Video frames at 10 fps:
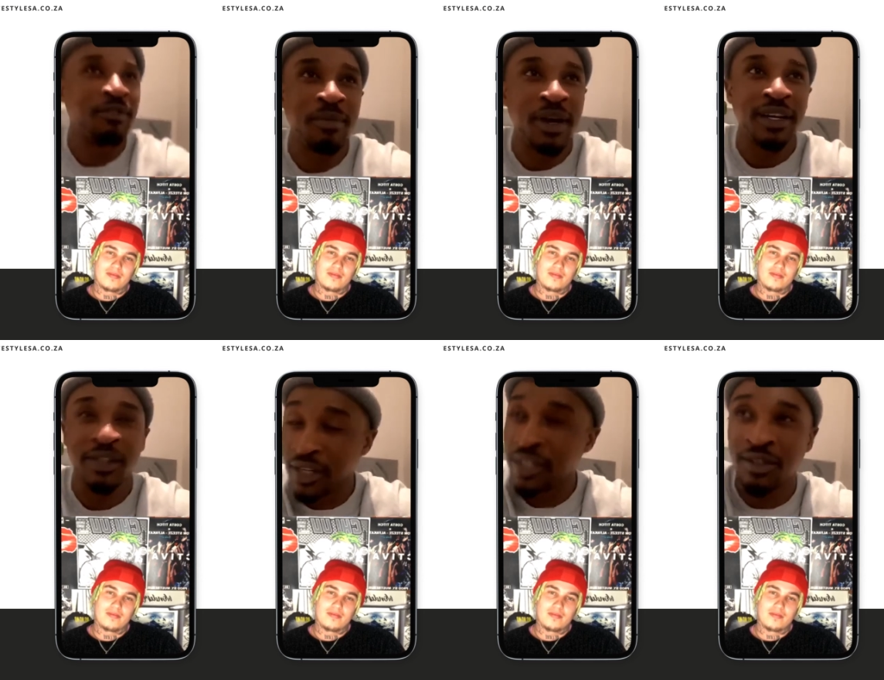Speaker 1: man, you
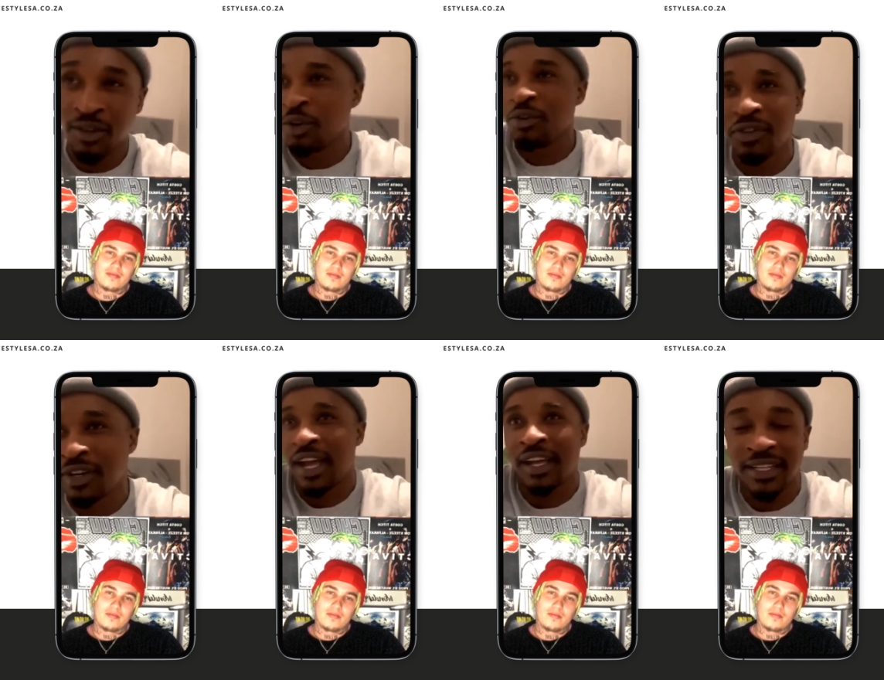need to know your
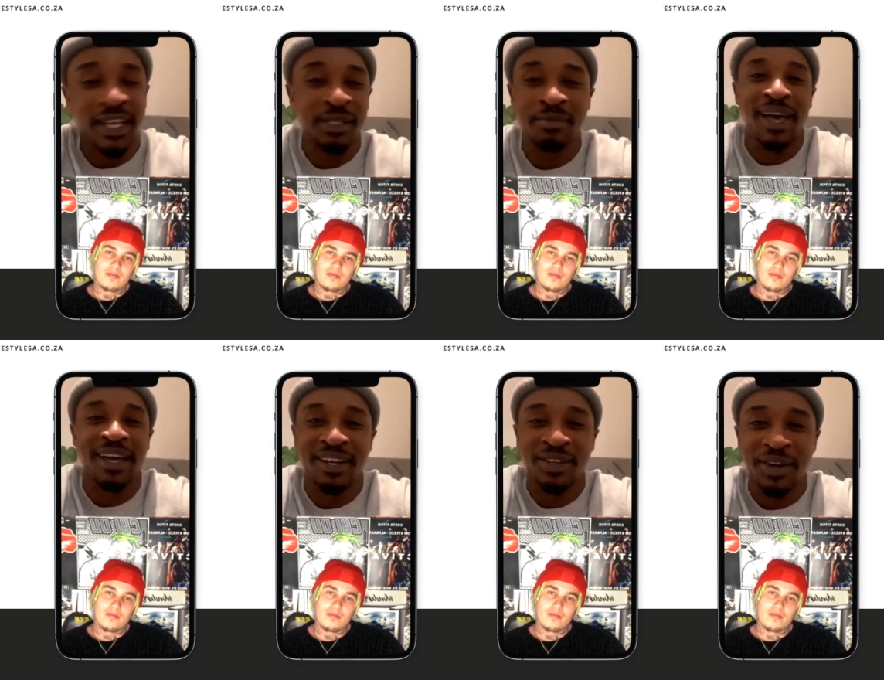vernac. It doesn't
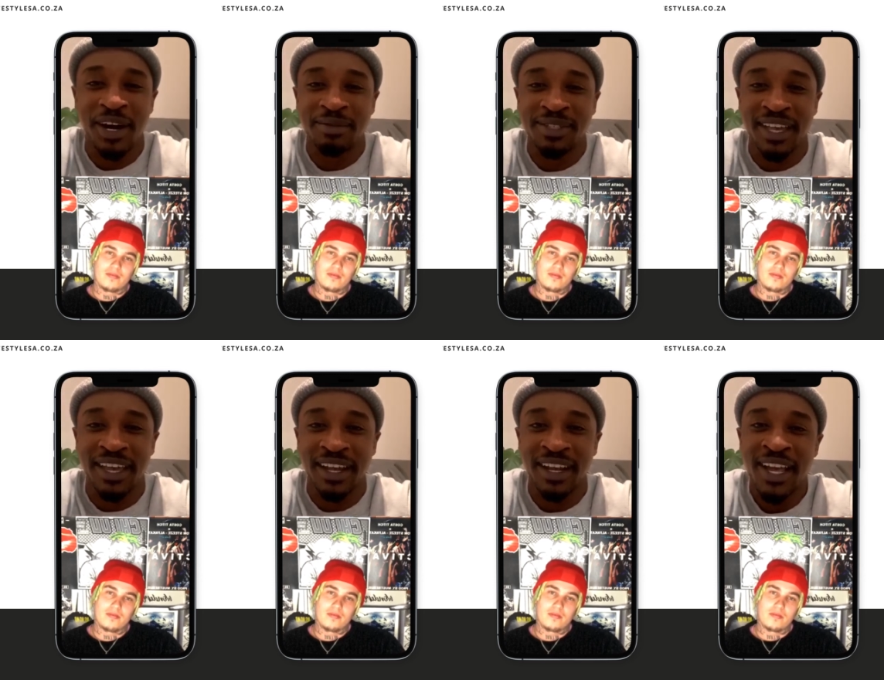matter. You know what I'm
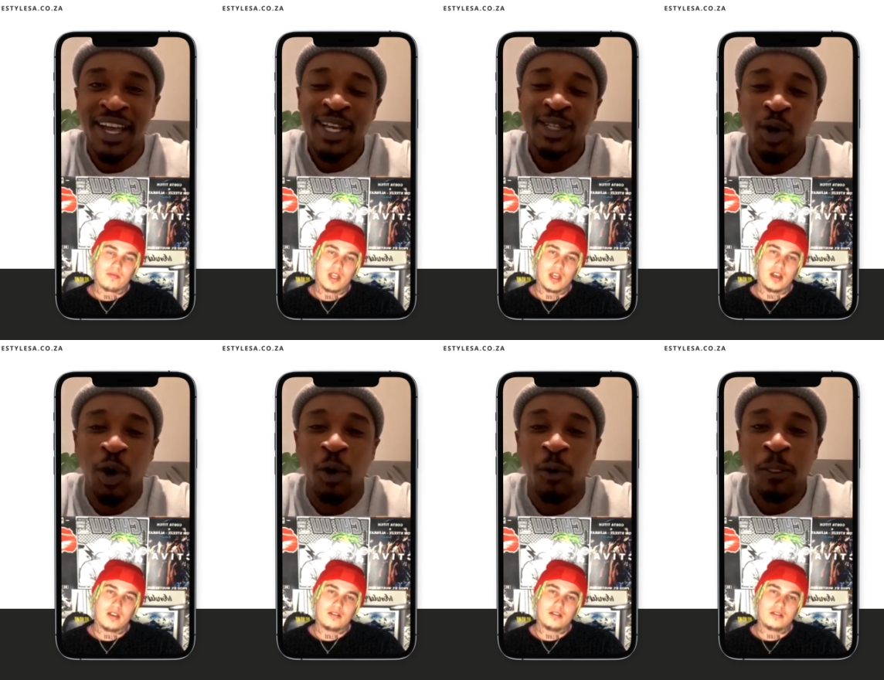saying? Yeah.
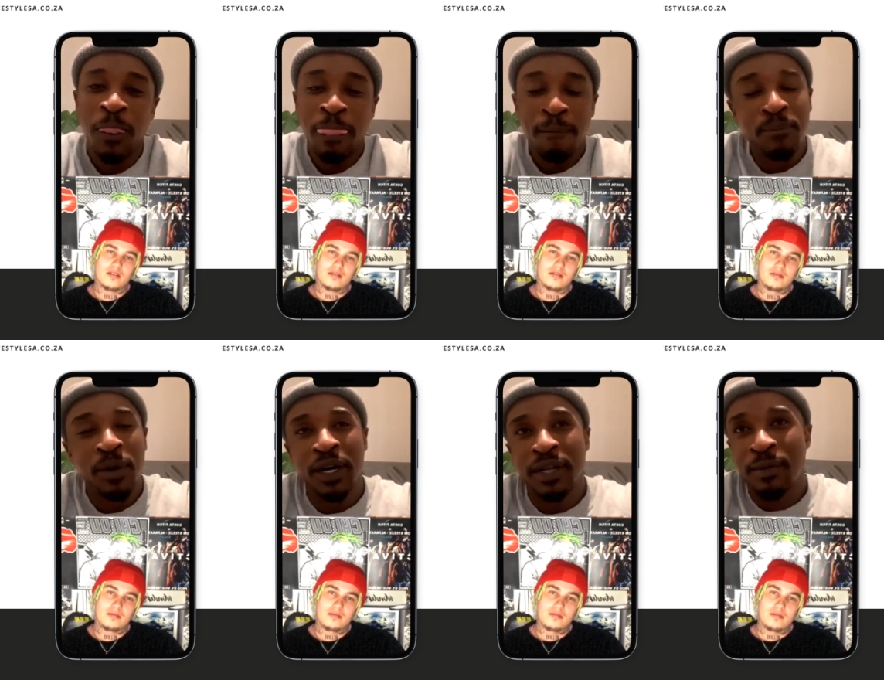So,
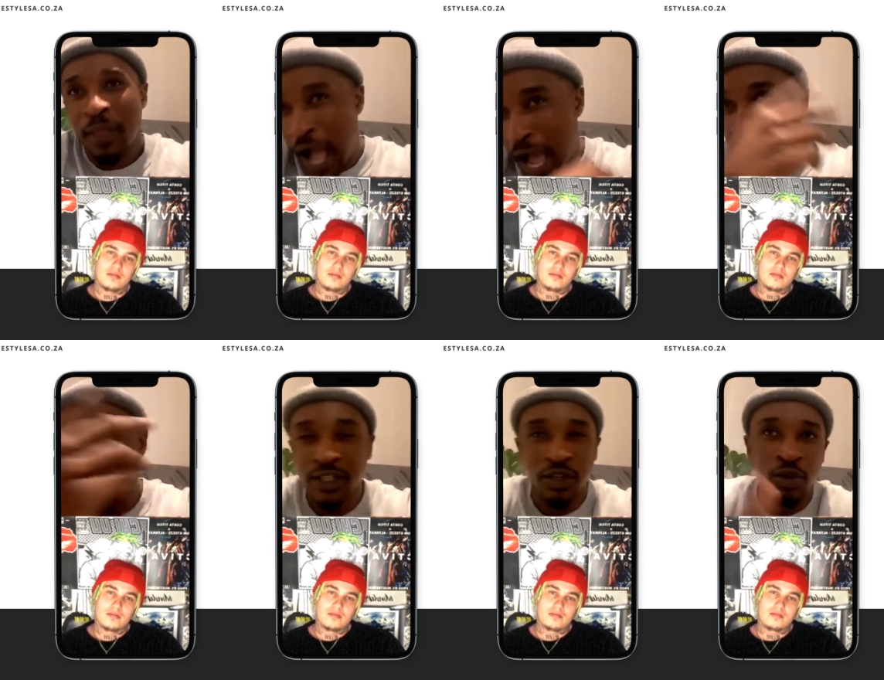but how
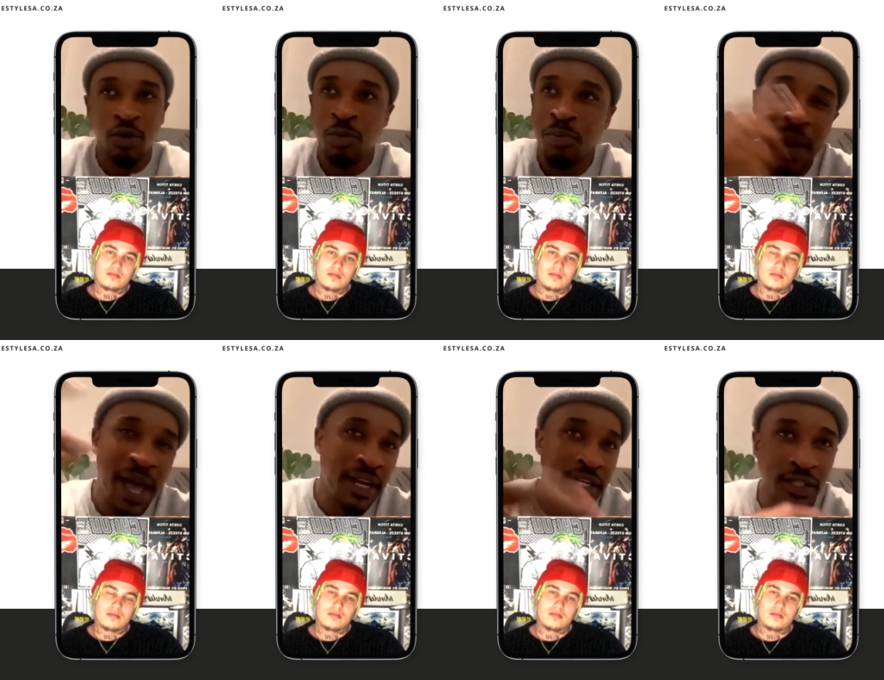did you
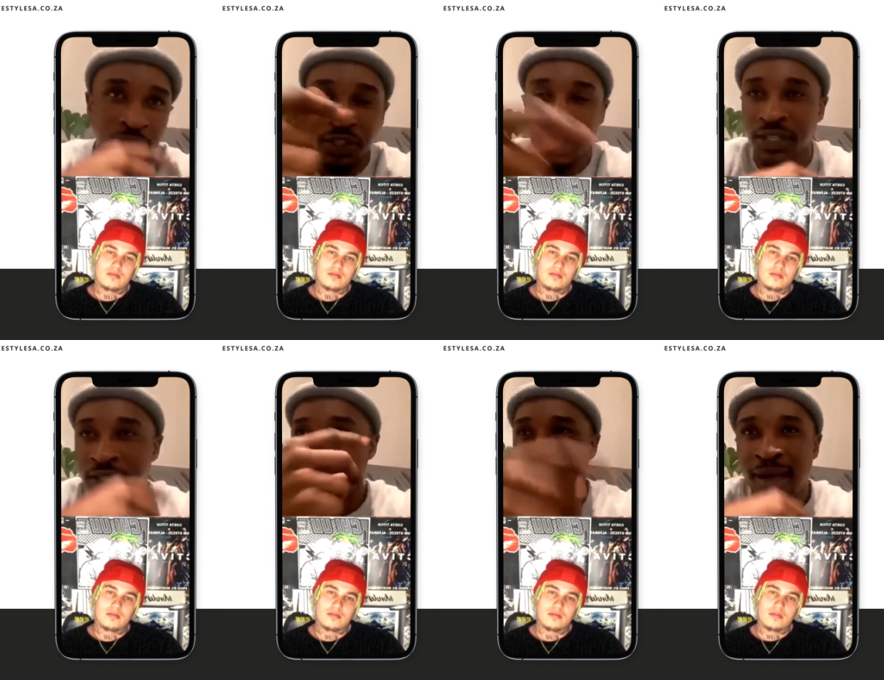manage to
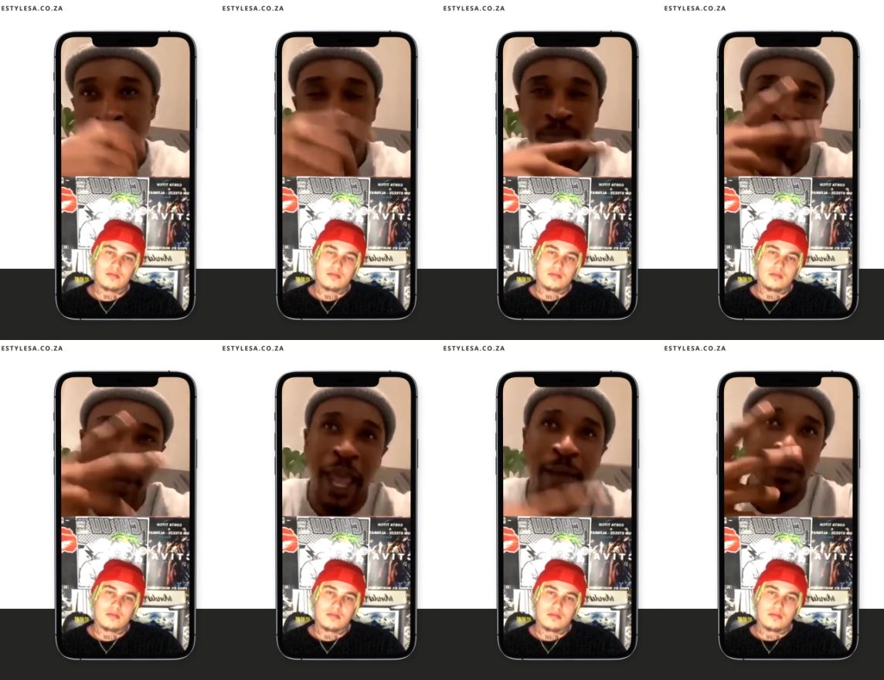just be
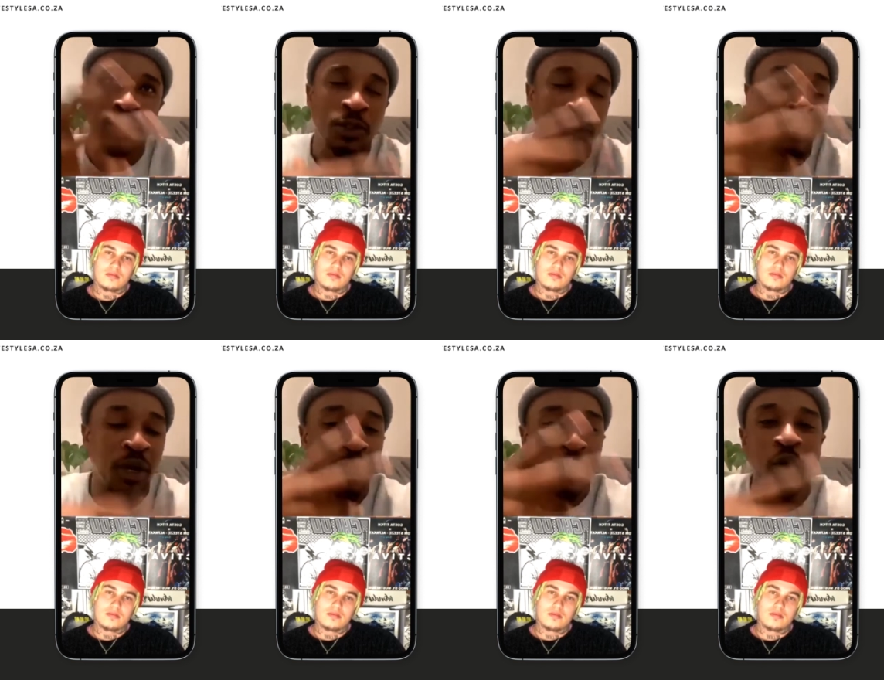able to
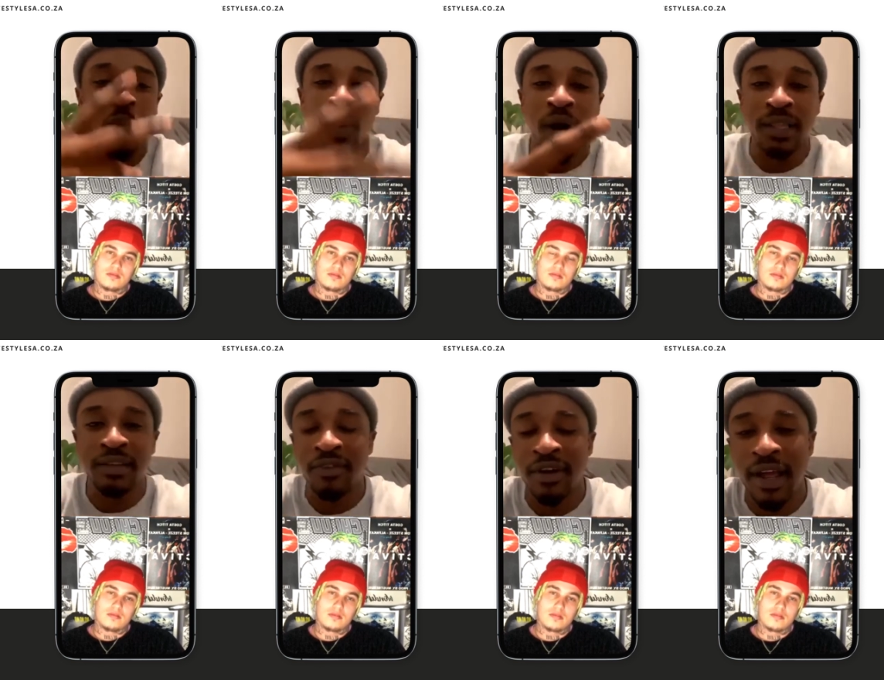speak so well in
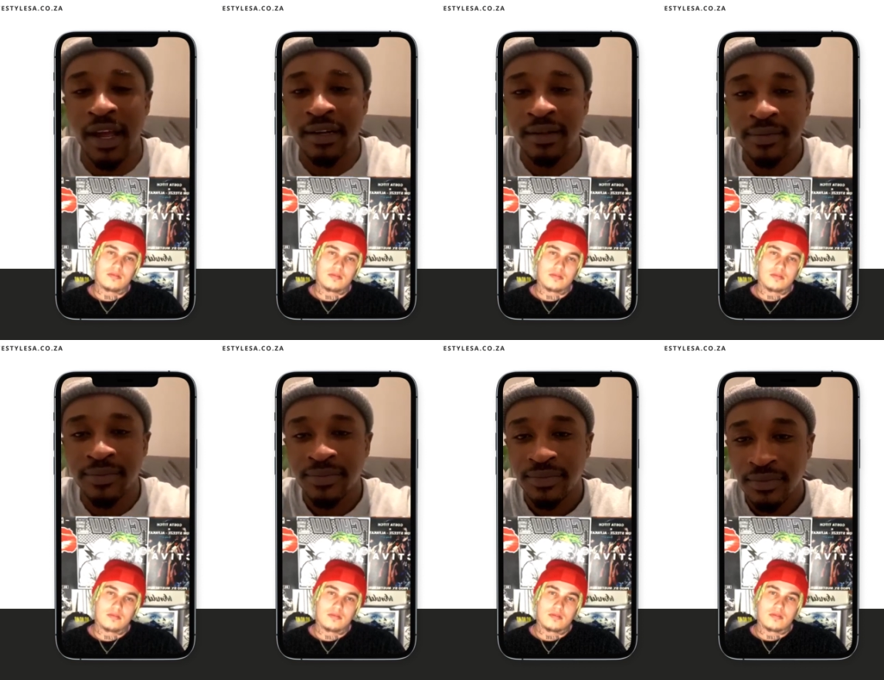vernac?
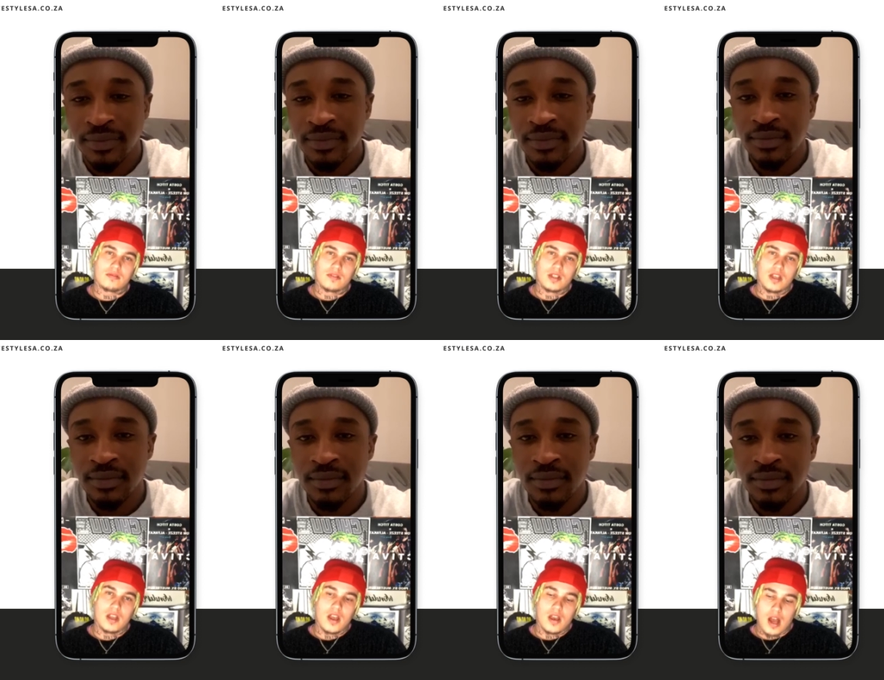
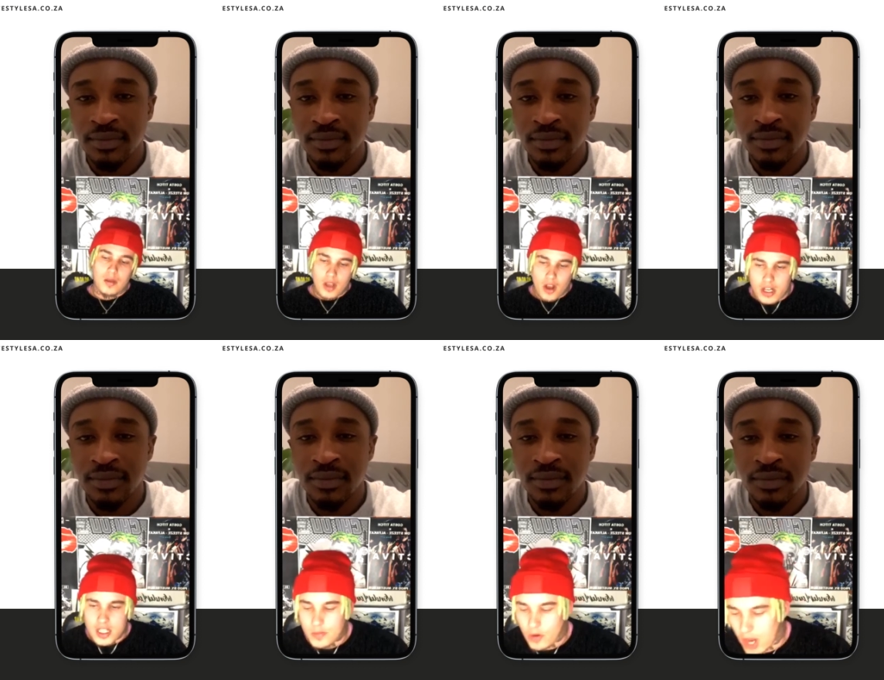
Speaker 2: I'll be honest, bro.